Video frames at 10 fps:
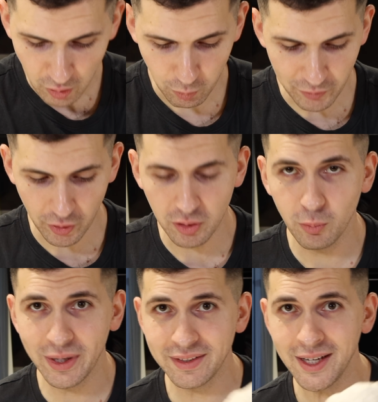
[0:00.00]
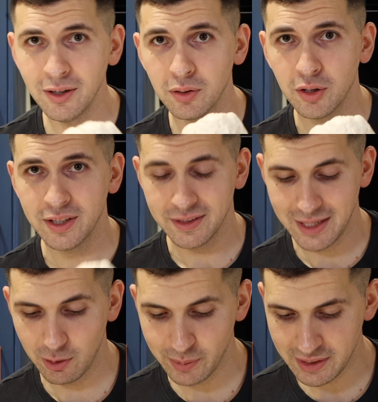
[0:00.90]
We've got them weighed out.
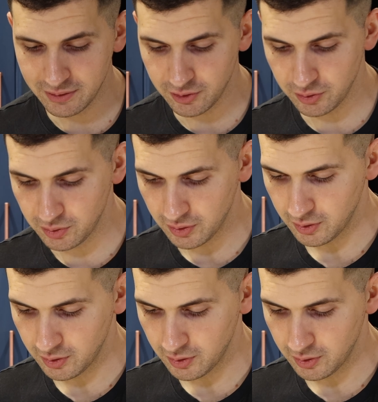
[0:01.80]
Now we need to